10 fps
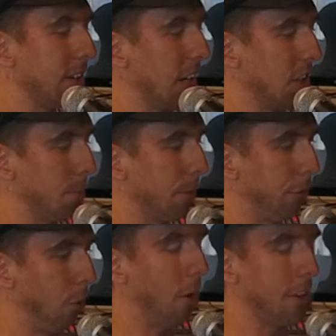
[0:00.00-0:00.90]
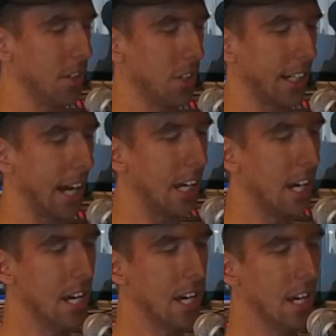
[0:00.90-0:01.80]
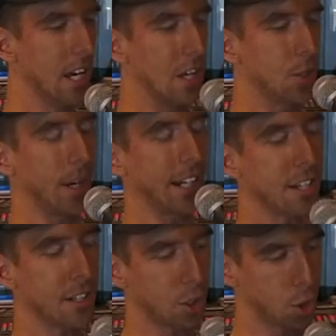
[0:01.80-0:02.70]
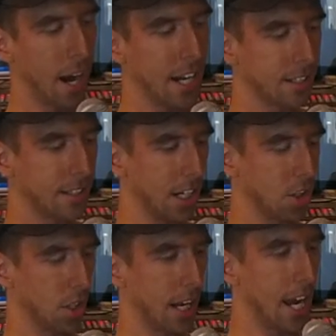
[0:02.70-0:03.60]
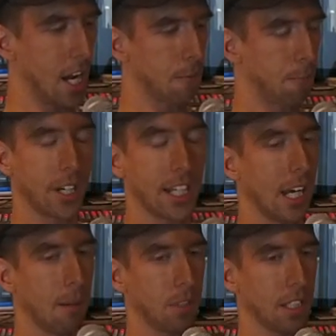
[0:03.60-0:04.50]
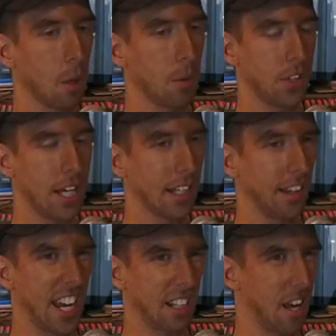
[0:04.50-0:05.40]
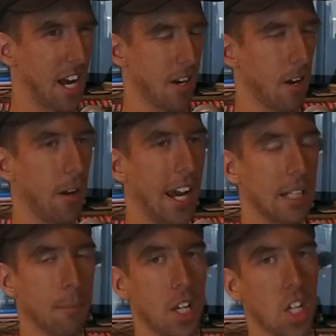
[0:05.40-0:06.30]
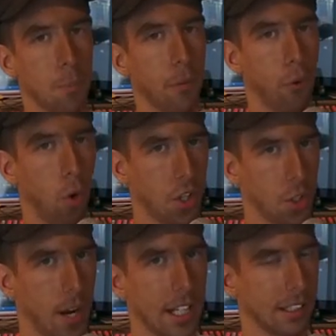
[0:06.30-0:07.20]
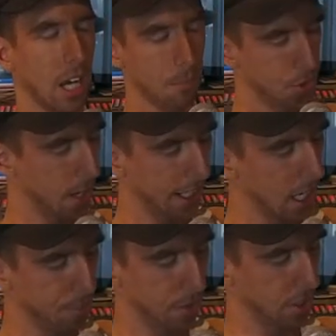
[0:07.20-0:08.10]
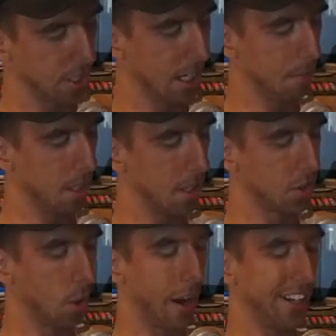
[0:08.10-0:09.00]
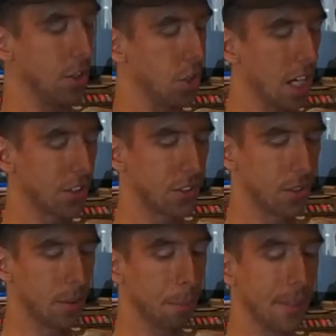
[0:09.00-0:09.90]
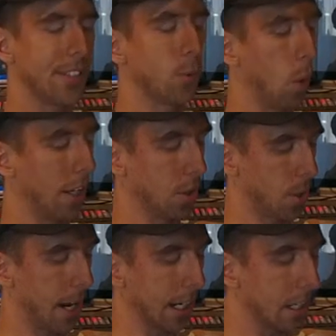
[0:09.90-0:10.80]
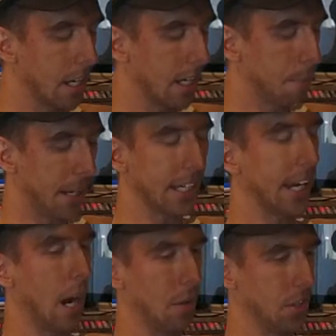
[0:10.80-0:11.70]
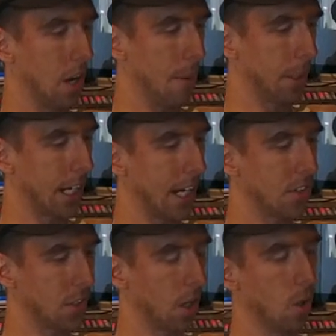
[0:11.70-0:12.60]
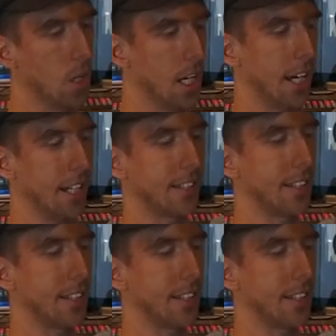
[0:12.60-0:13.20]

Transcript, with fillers: station before this, okay? So I get to the train station and it's pretty empty. I was there like, I don't know, eight minutes before the train comes. Train comes every 10 minutes, so I just missed one train. Peak hour time, okay? So it